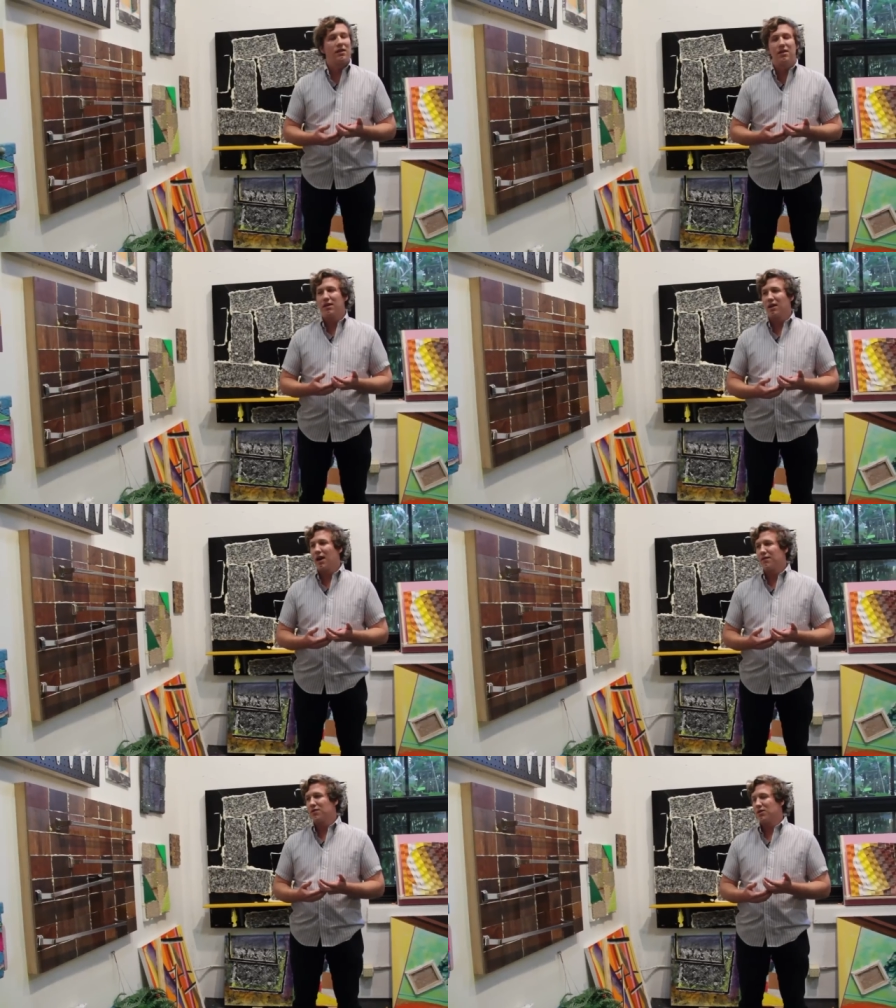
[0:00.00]
I think
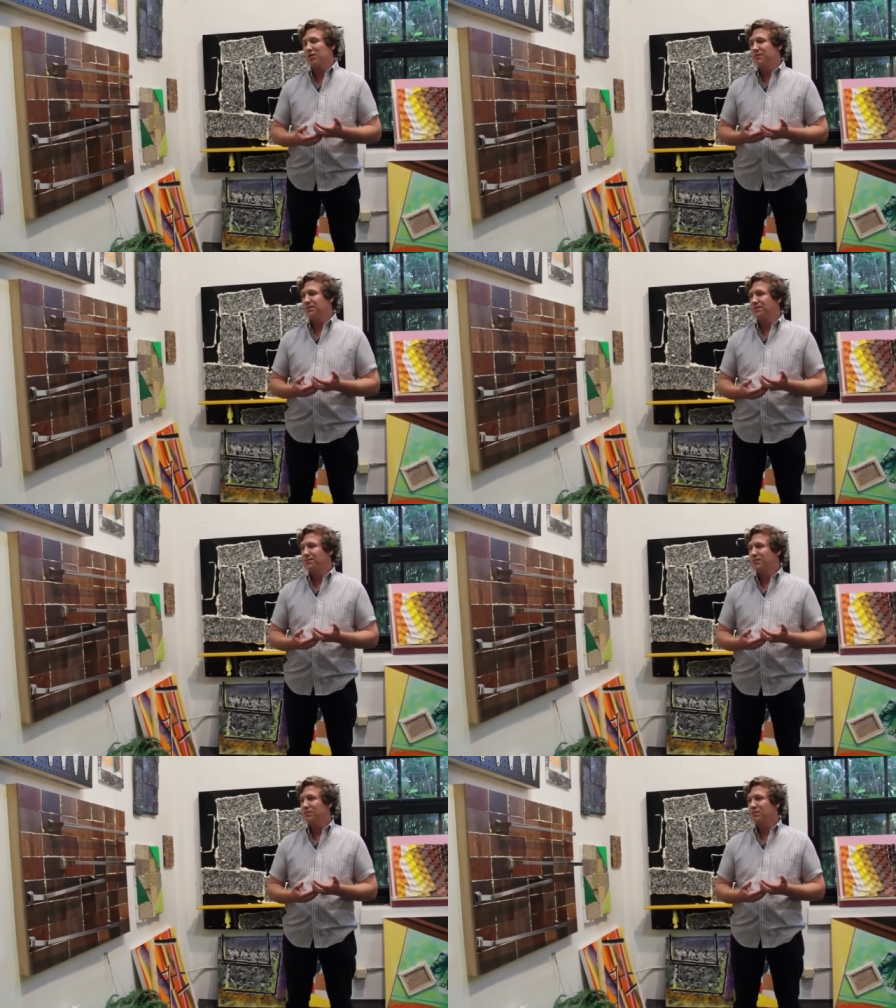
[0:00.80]
after
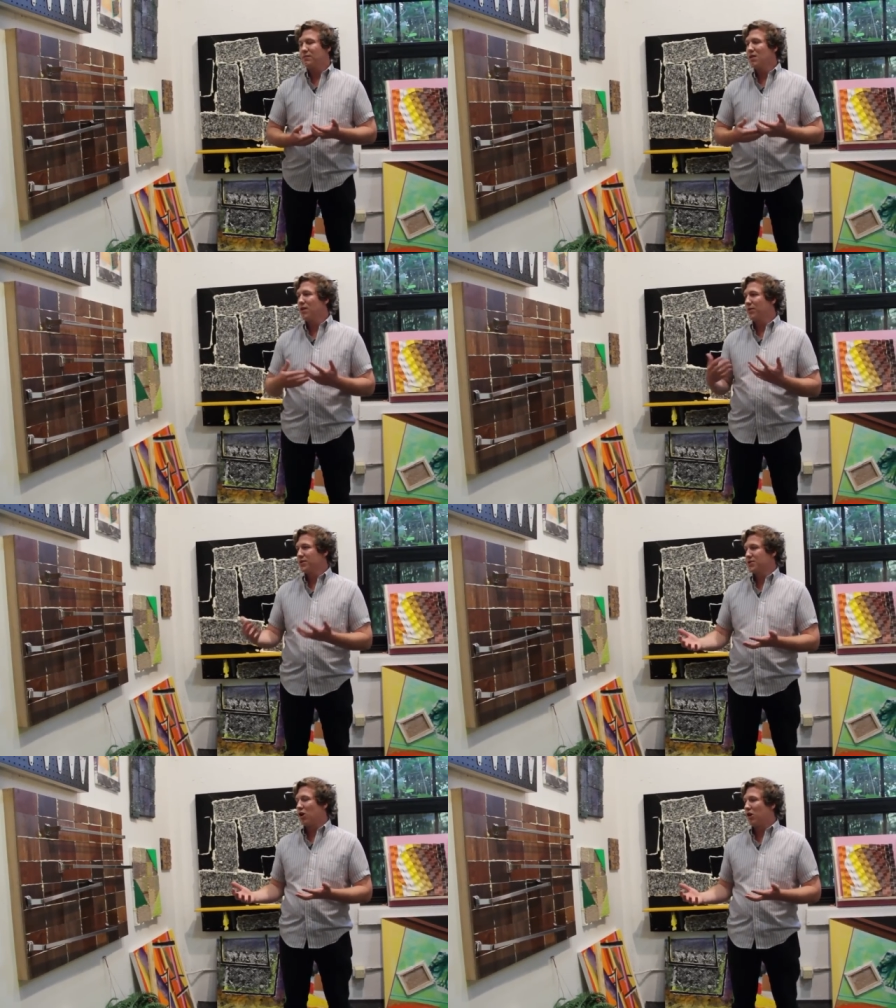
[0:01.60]
they're
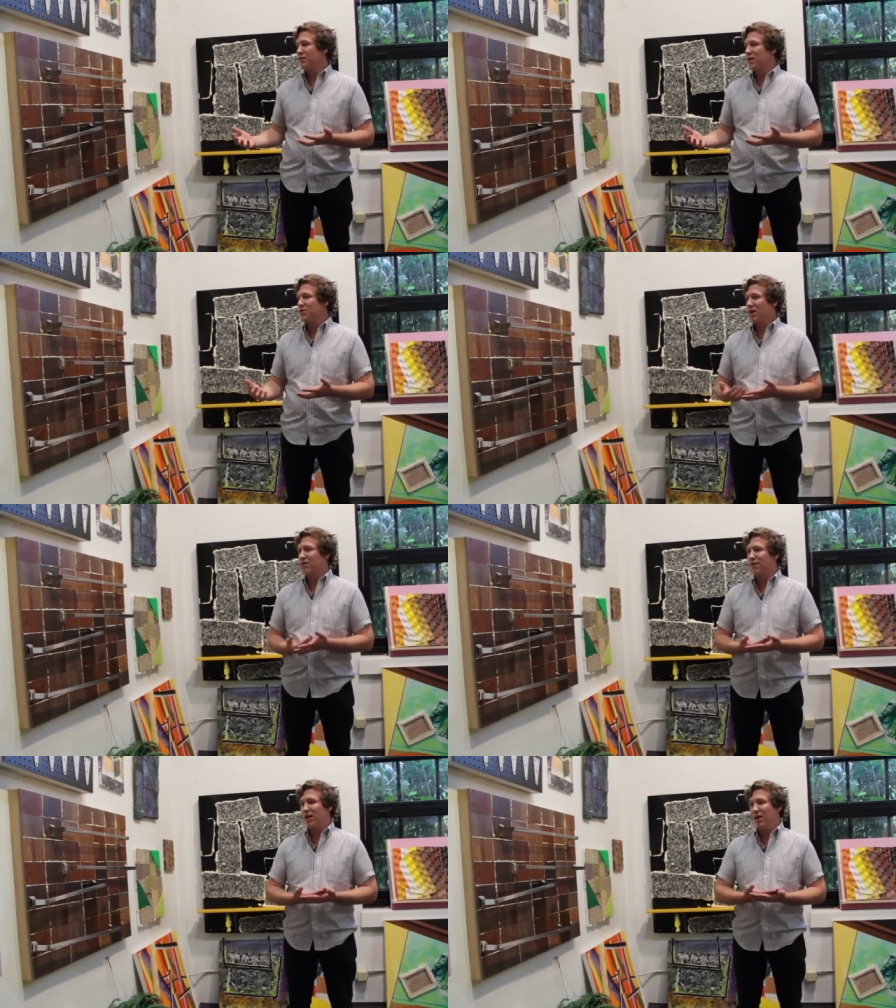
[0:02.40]
resolved, I try
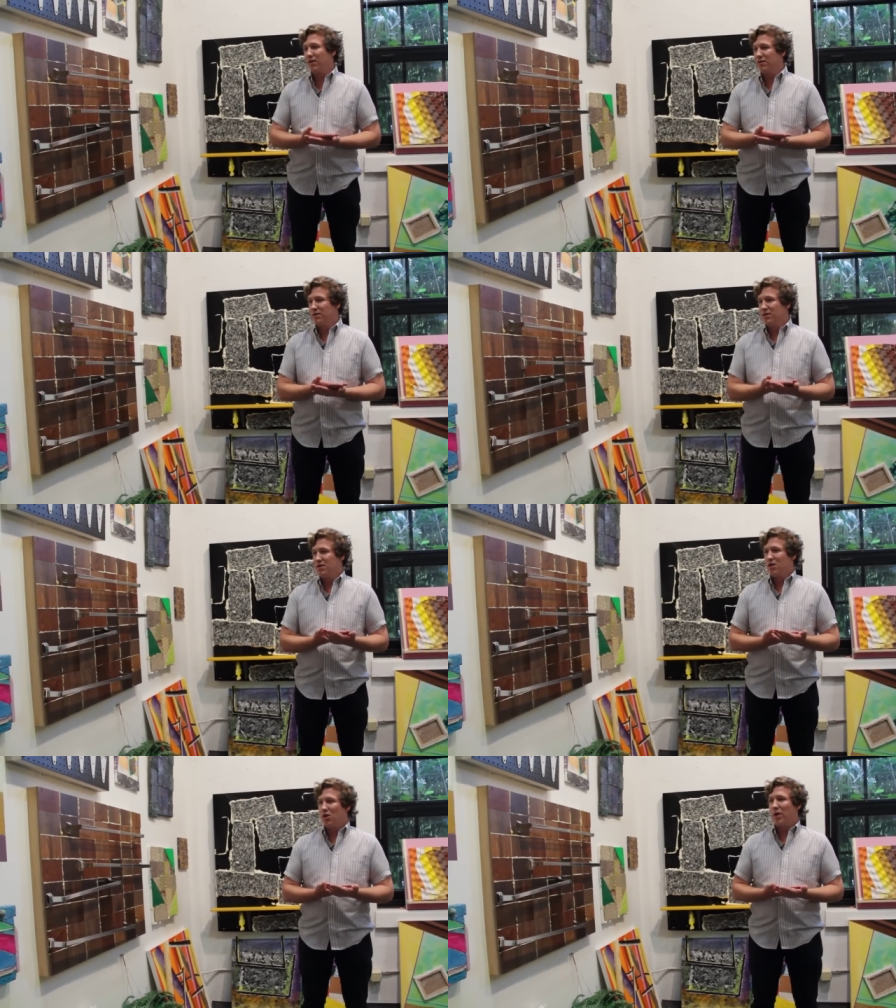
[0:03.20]
to find
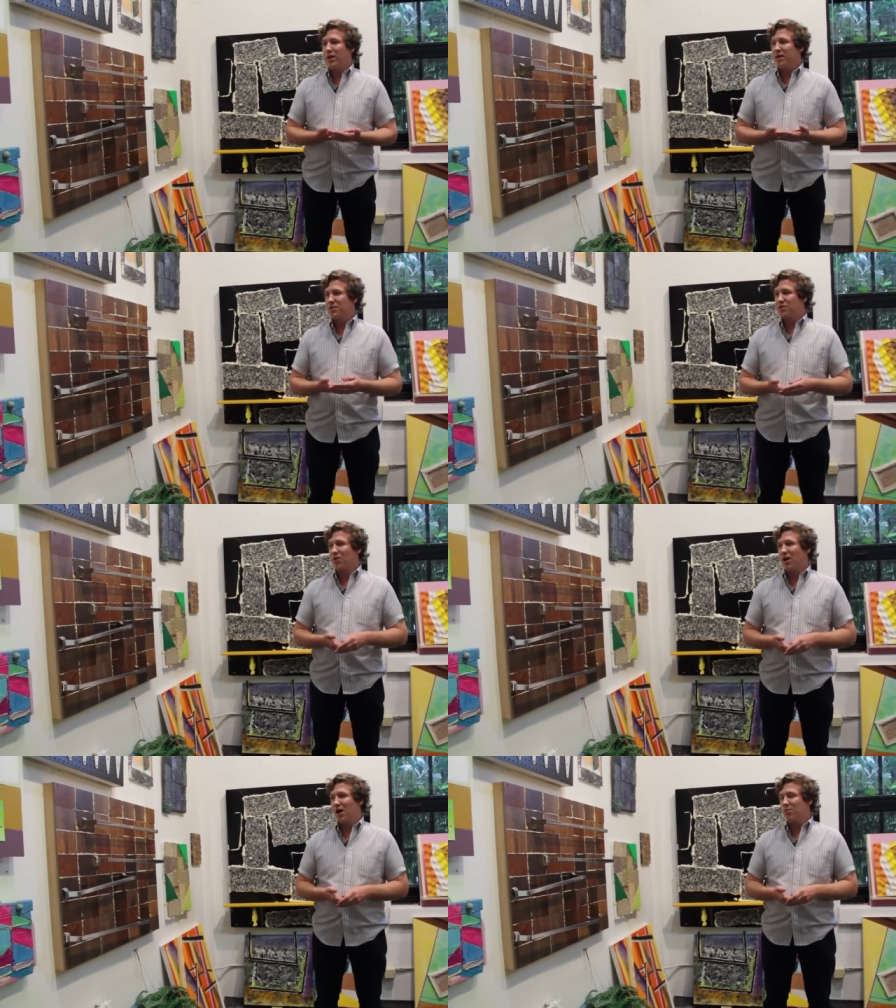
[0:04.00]
a way to
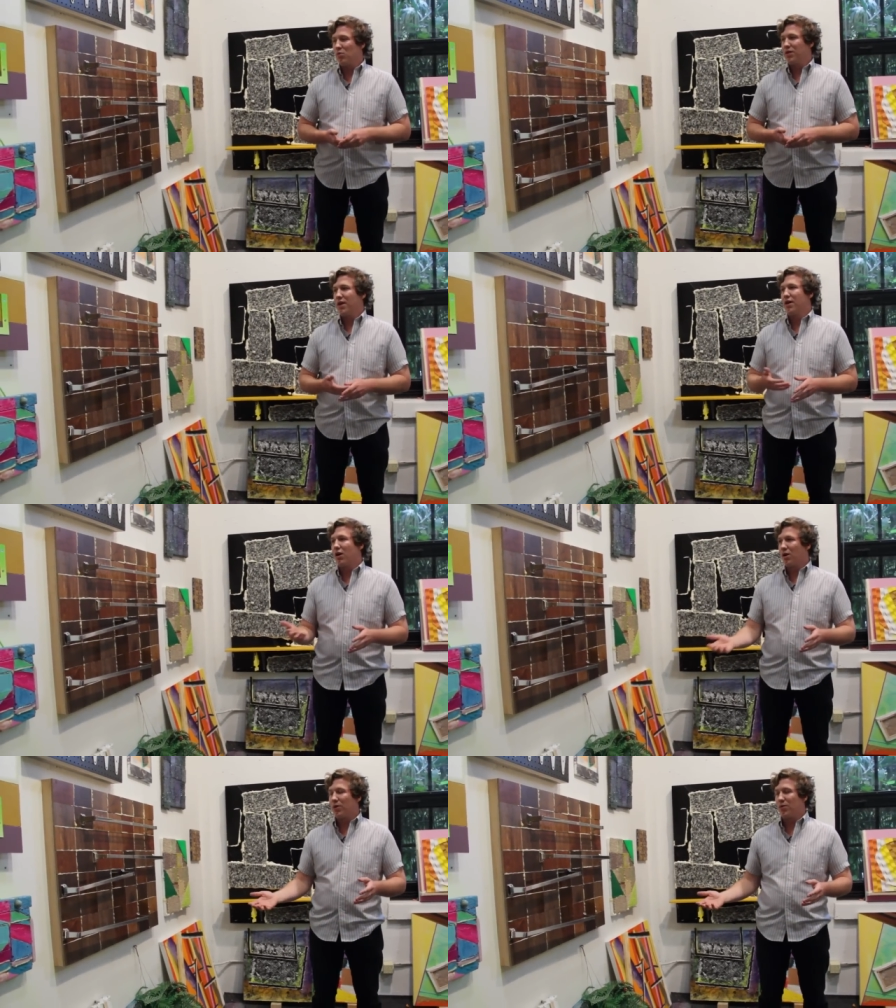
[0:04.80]
describe what they
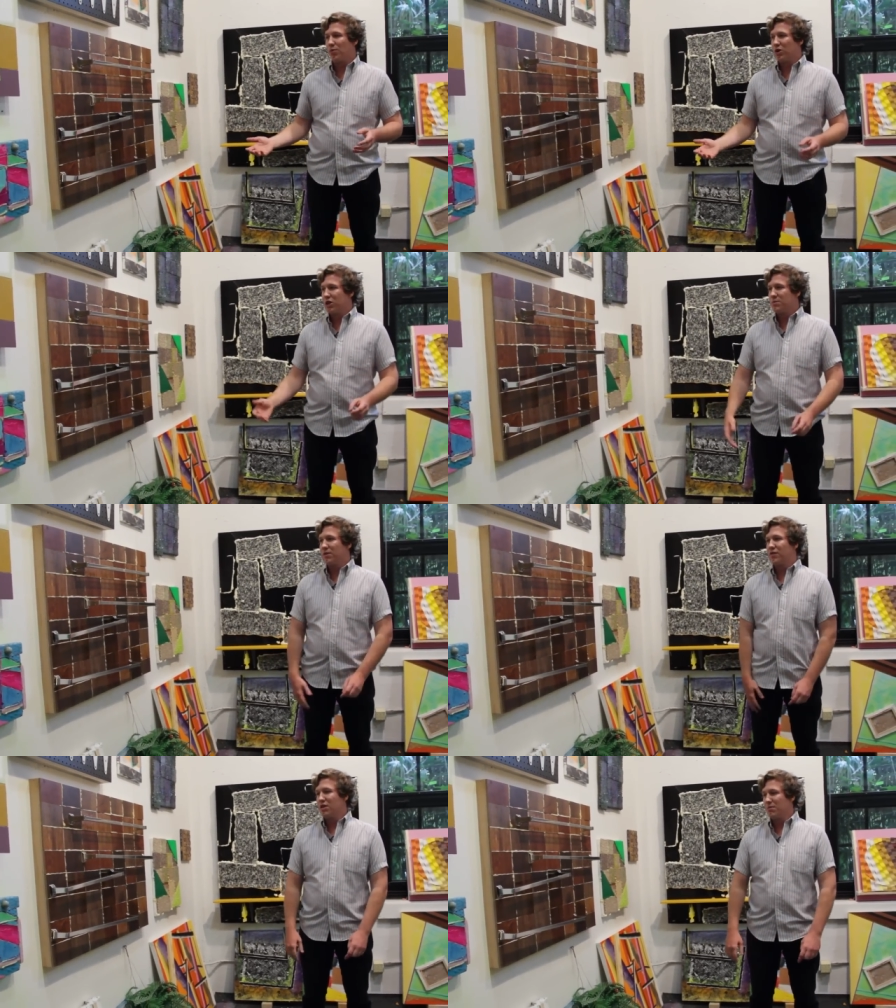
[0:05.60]
are with words,
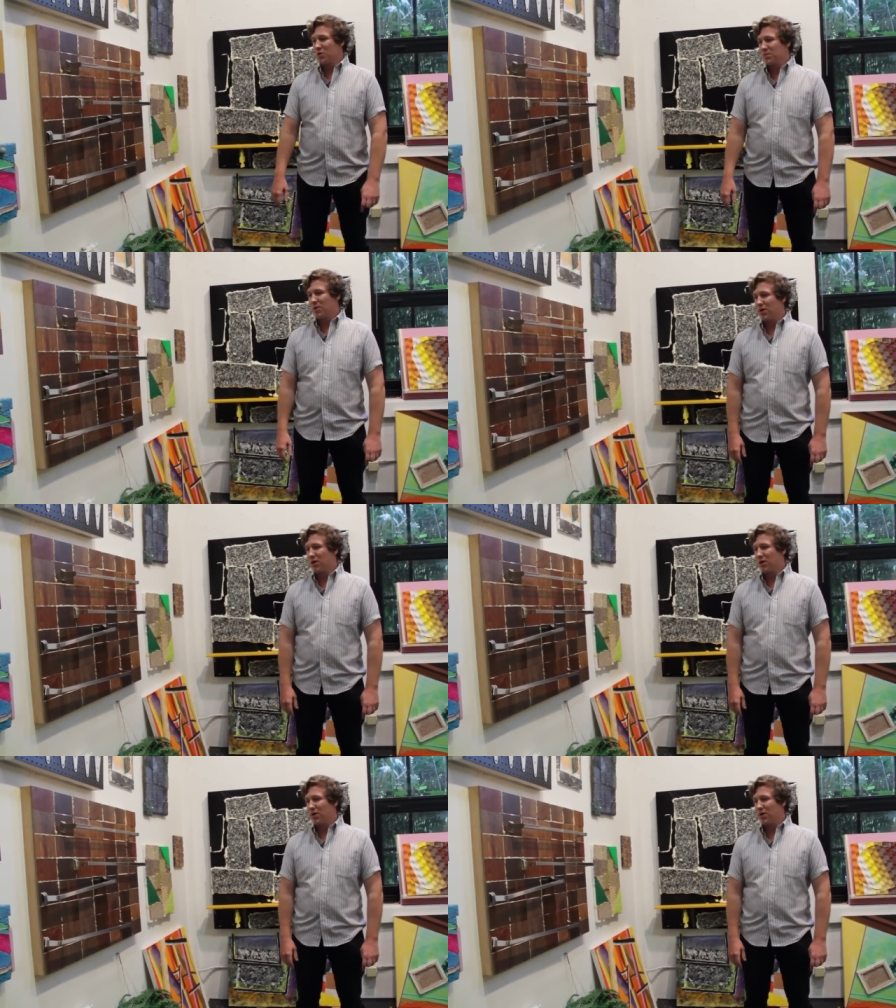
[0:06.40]
but for the most